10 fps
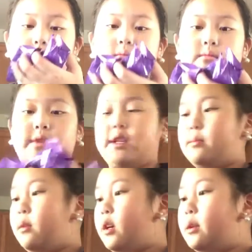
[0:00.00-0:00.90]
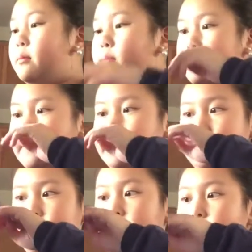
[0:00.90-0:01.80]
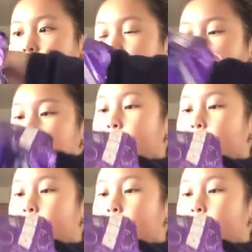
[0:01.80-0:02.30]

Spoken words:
they smell good. There are a